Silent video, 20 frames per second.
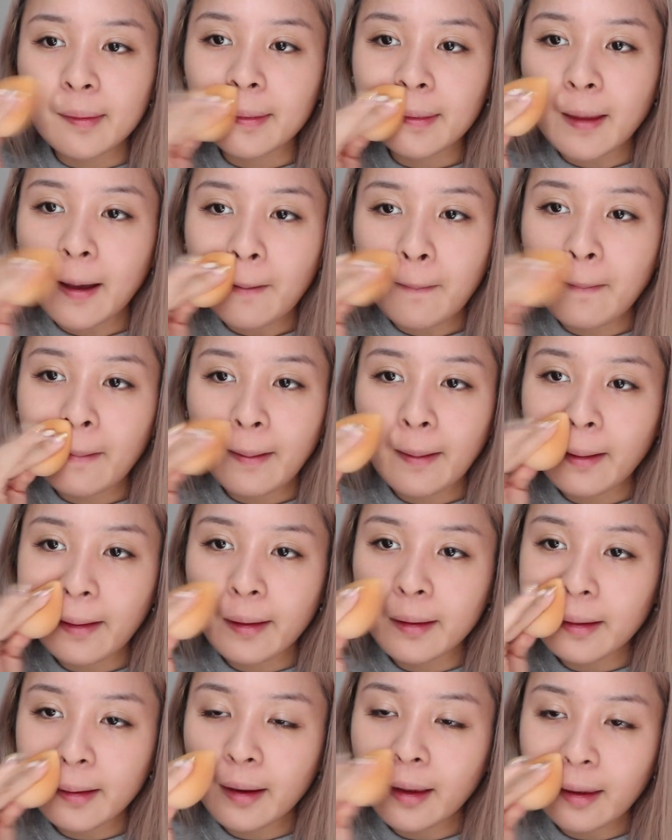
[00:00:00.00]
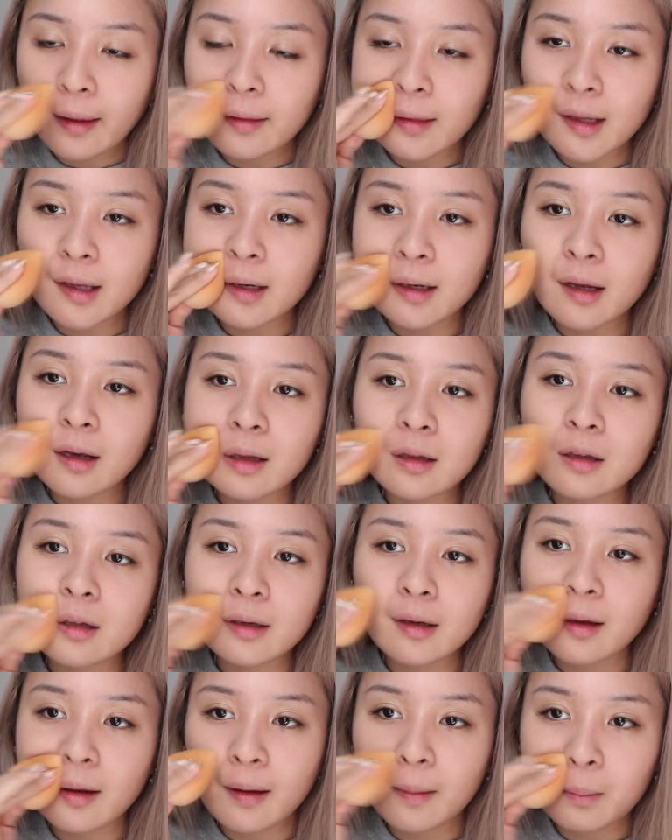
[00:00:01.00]
that one, and then I
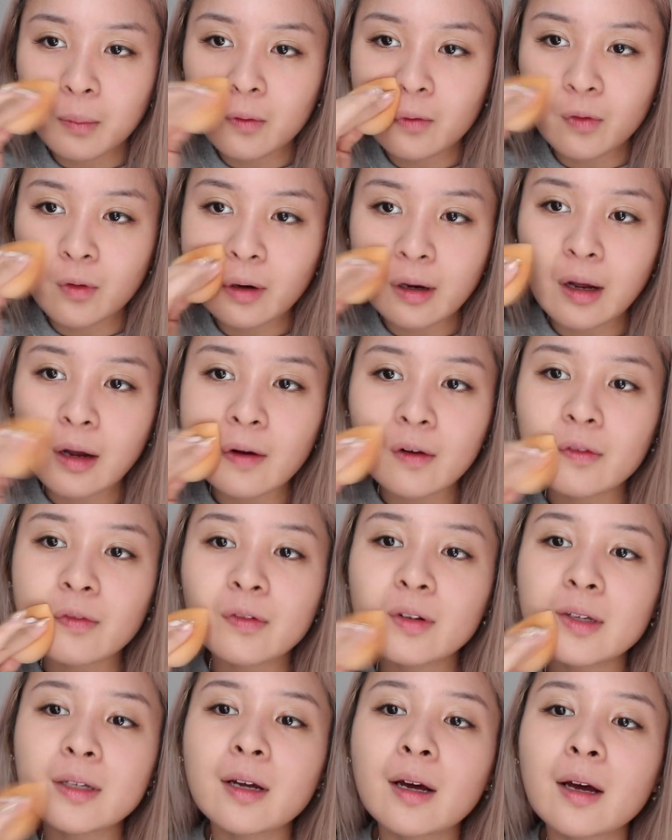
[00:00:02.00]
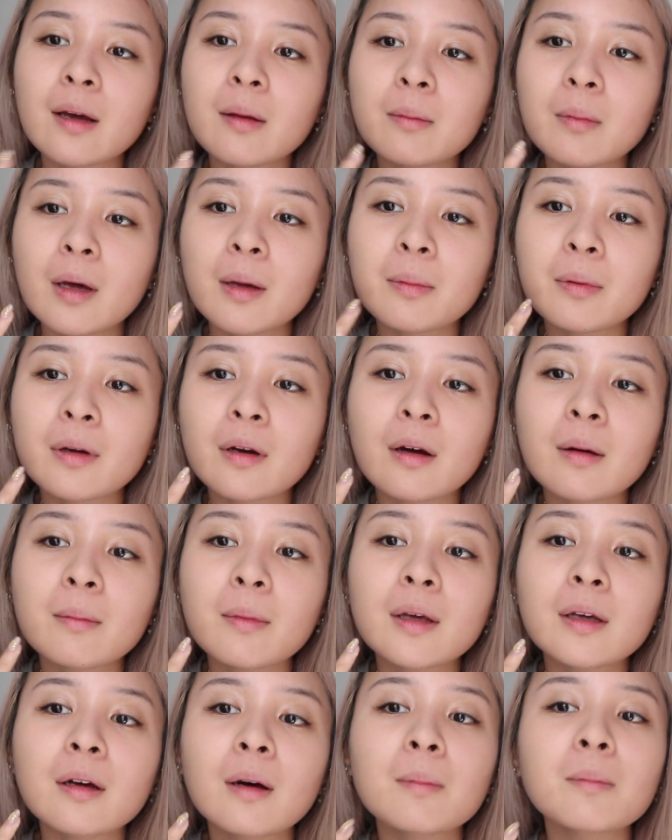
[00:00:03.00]
clean it before every time I put on
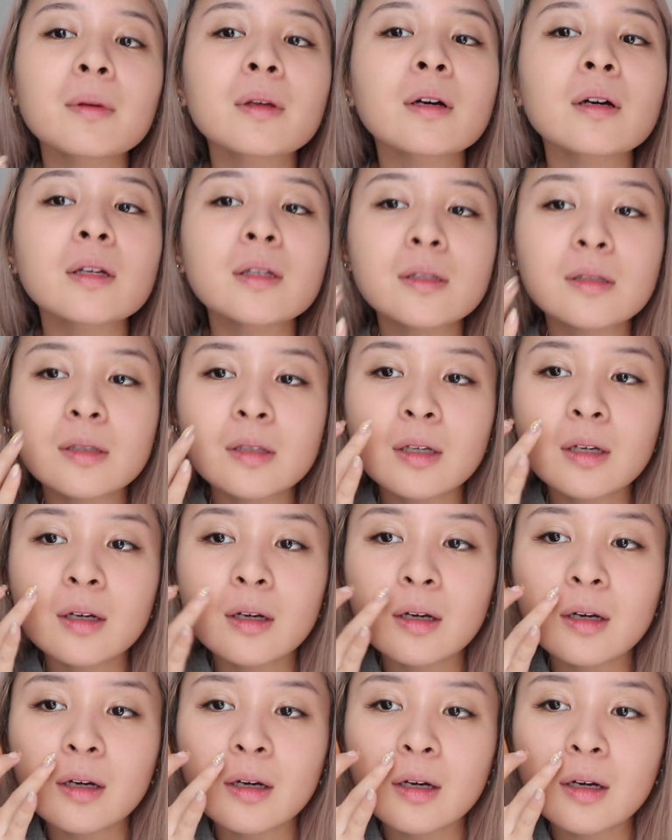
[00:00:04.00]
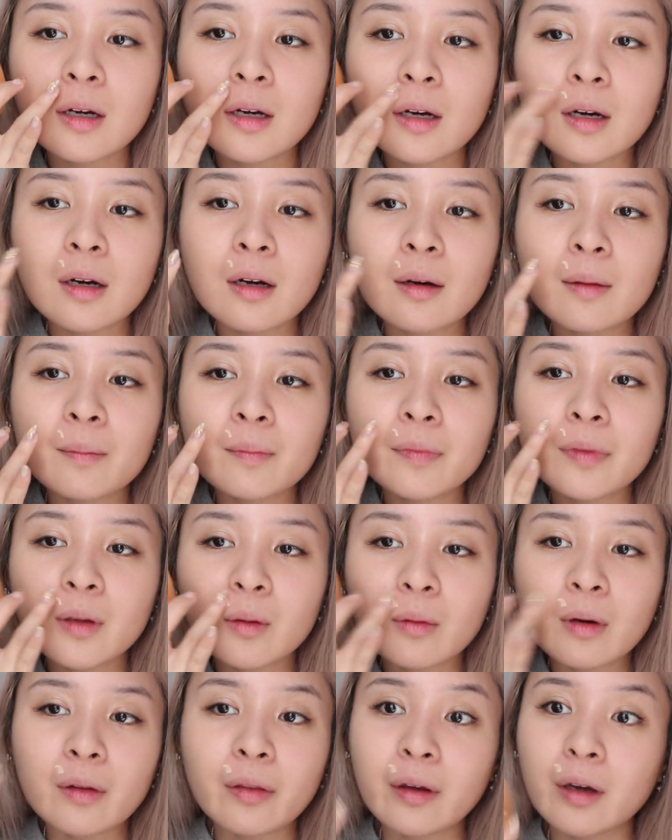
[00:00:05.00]
makeup because
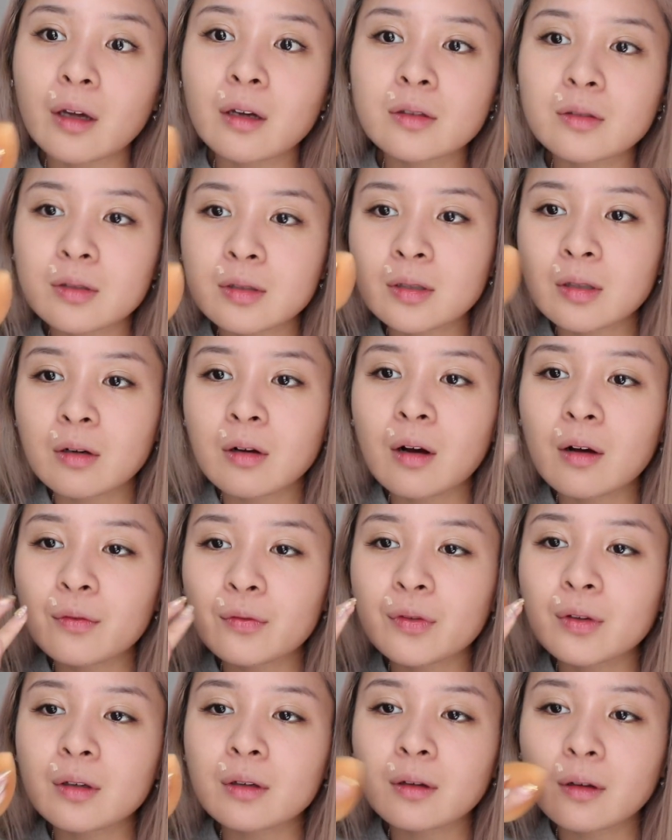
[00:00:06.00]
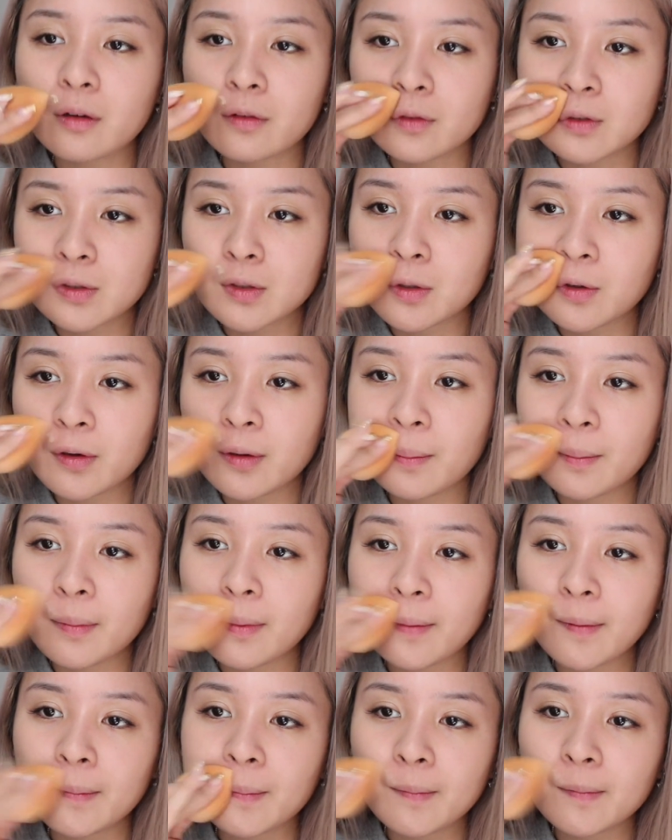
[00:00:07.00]
wow, that kind of just took off the coverage cream,
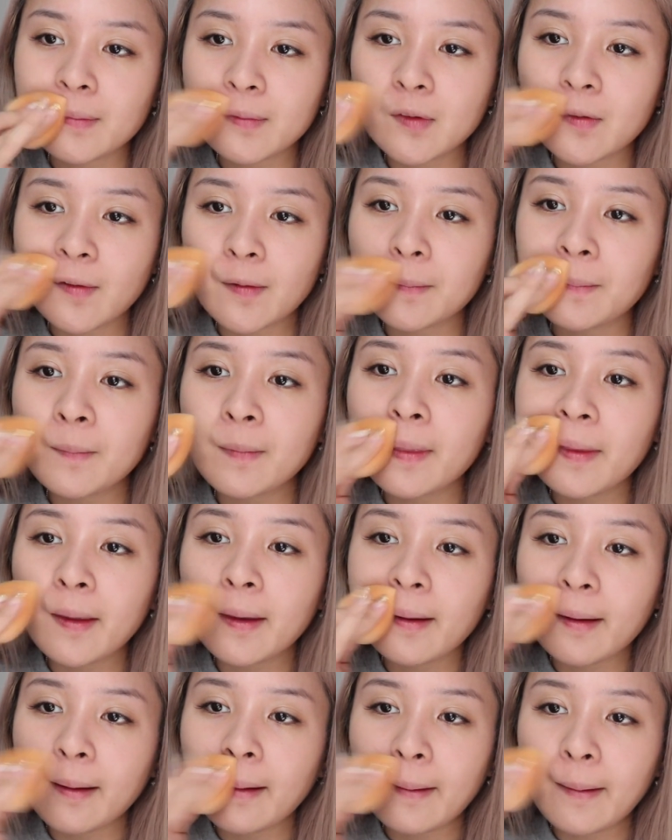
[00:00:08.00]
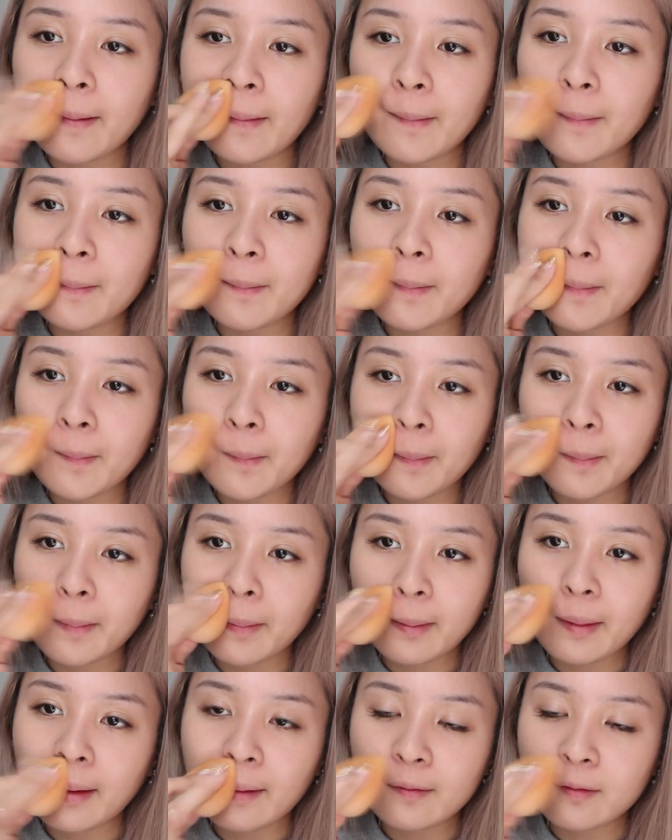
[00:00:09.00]
but it's fine.
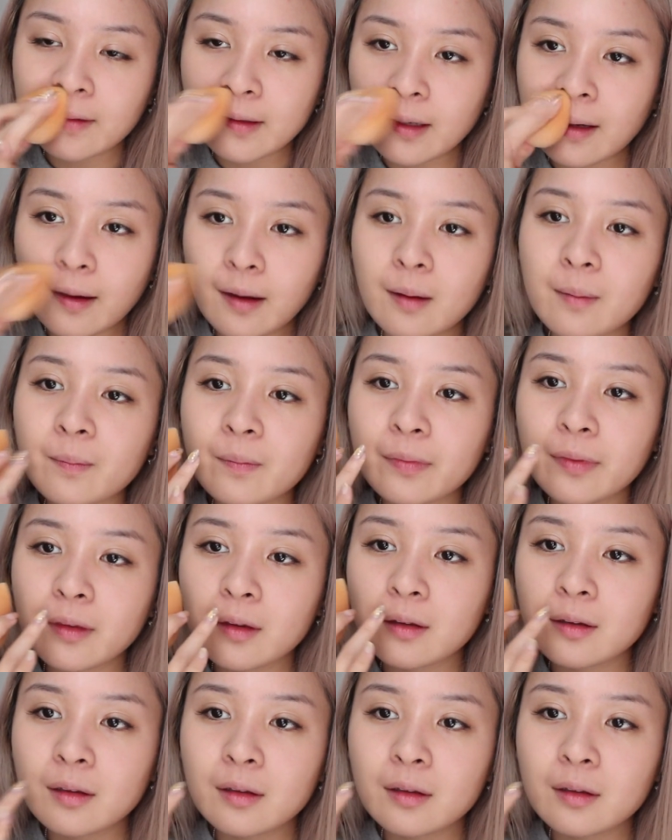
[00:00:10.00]
Every time,